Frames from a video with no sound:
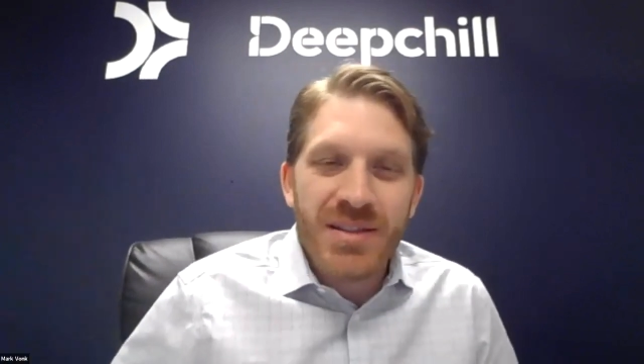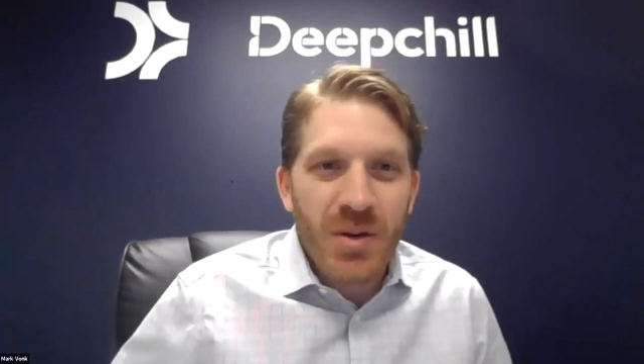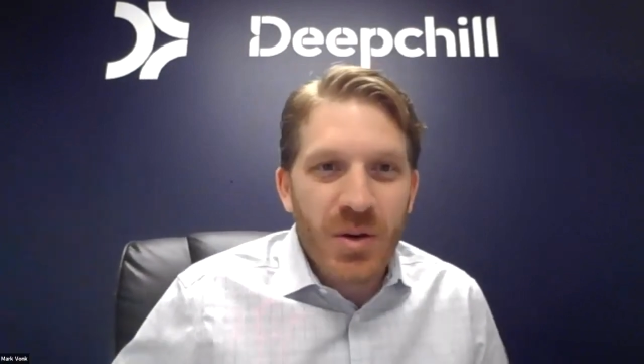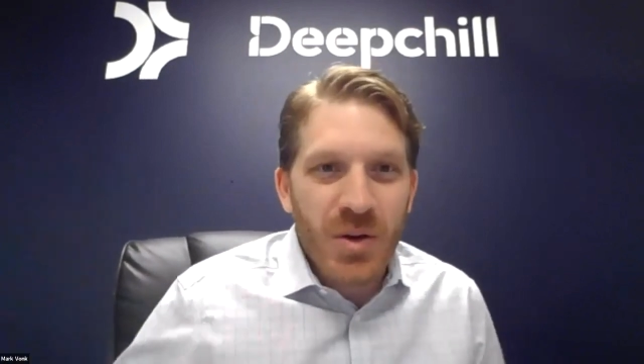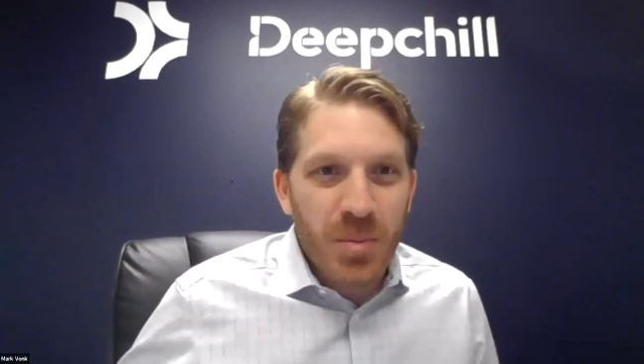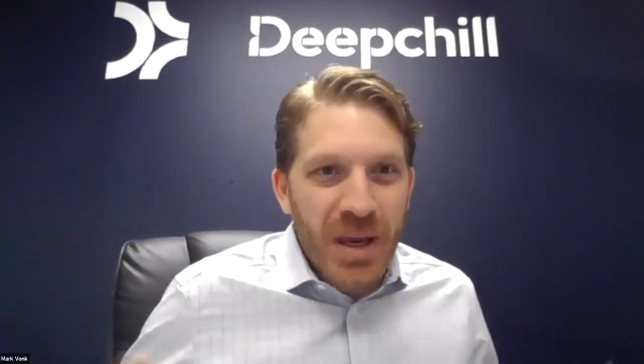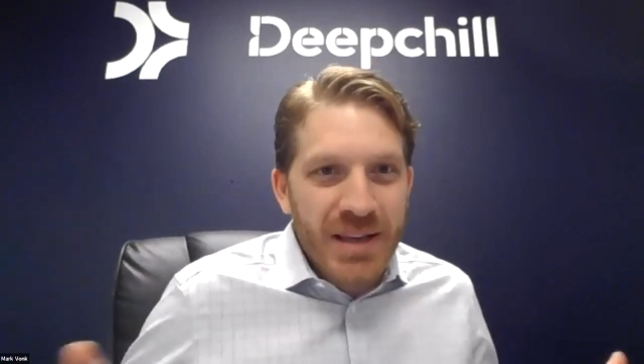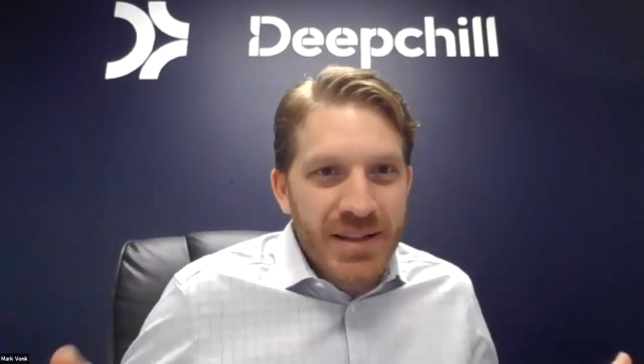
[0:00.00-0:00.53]
So
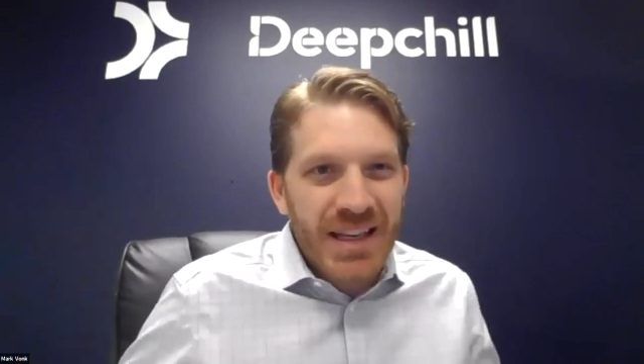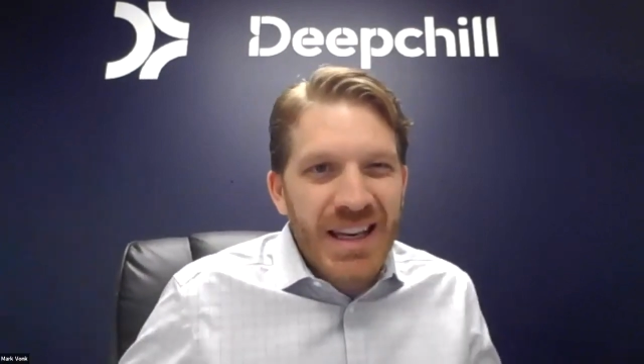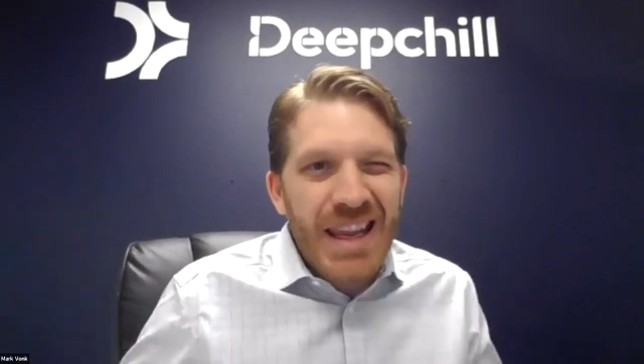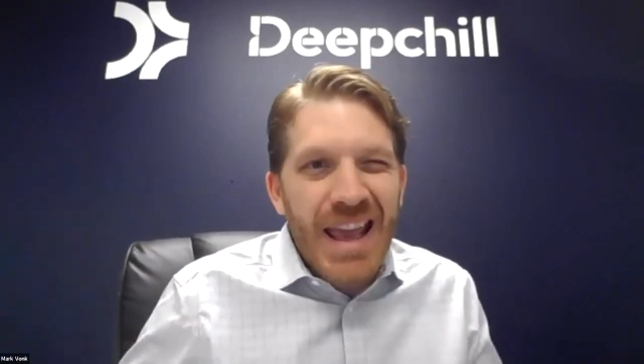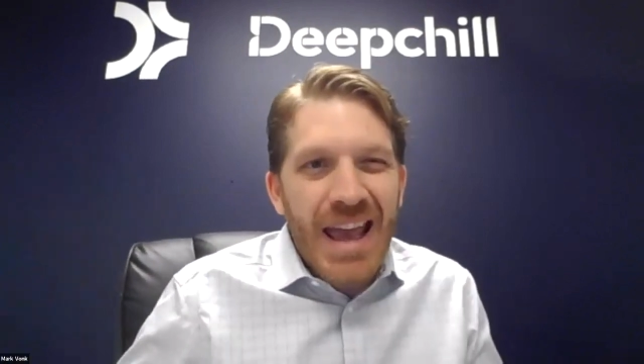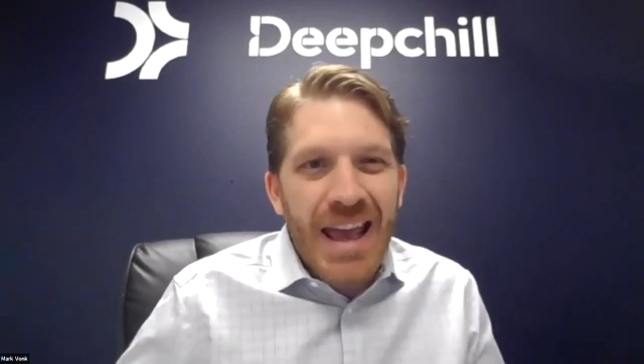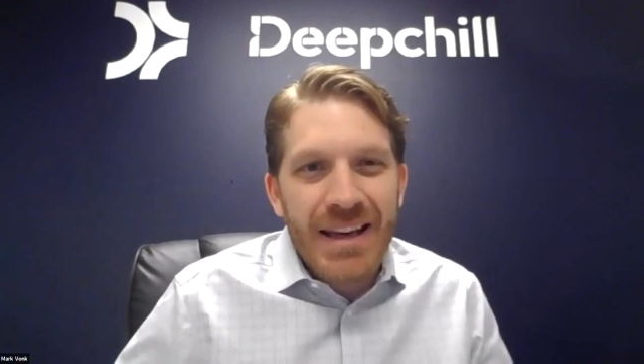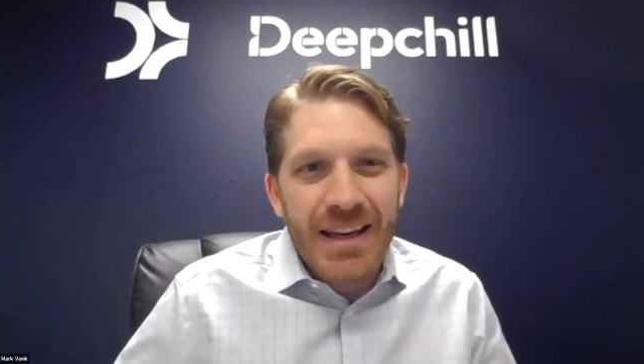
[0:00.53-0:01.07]
you're
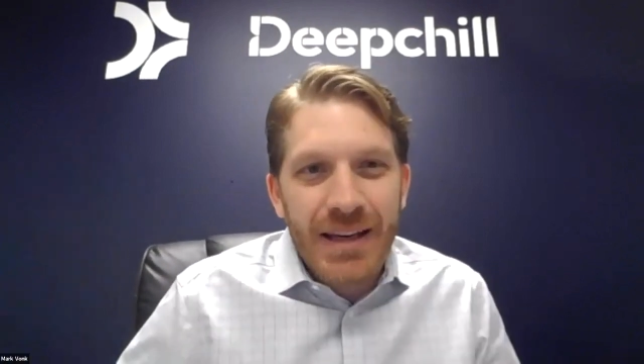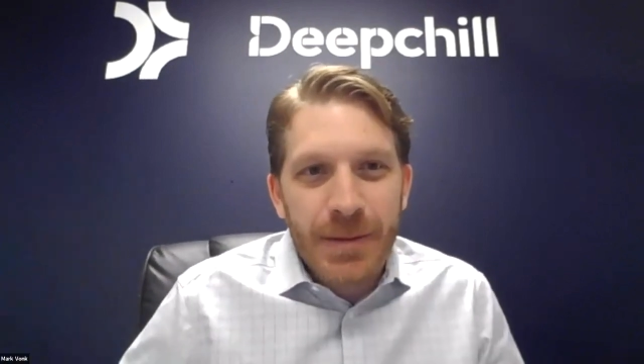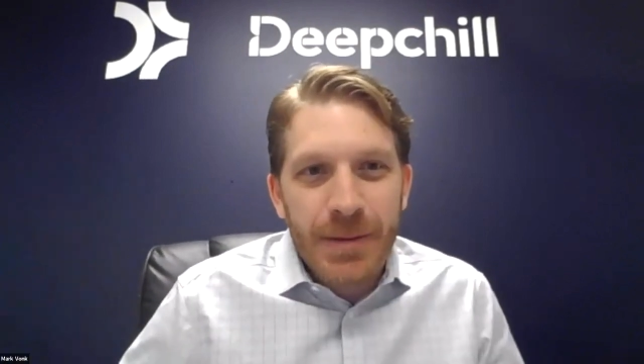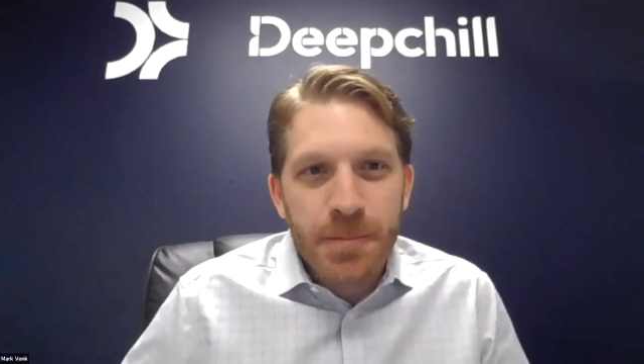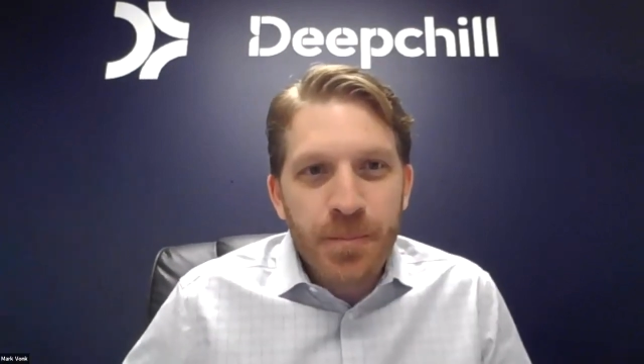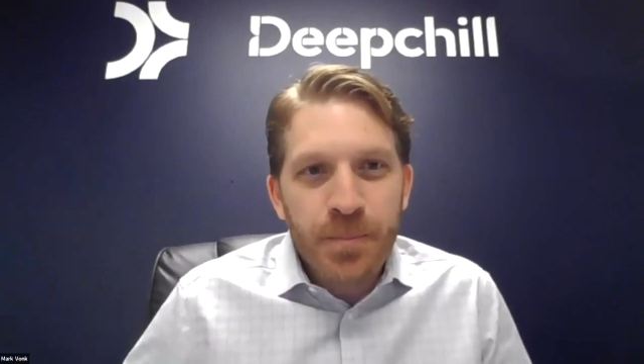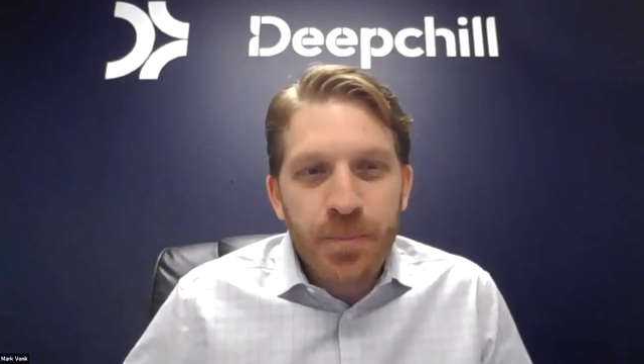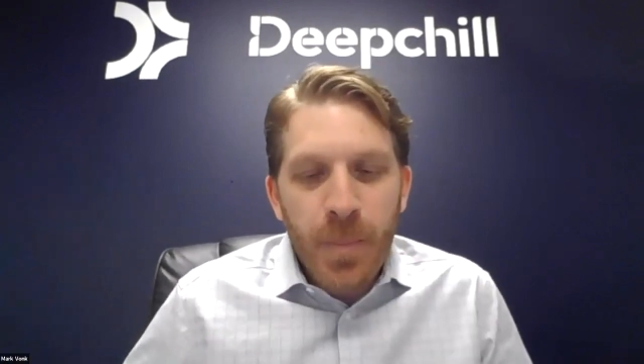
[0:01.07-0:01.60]
basically
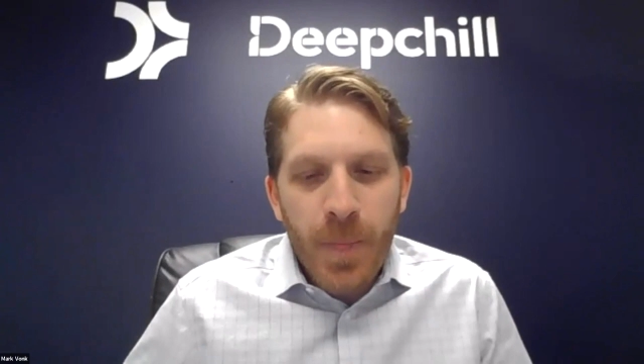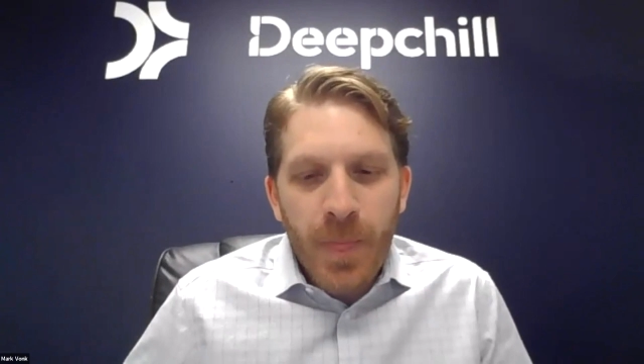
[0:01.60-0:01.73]
adding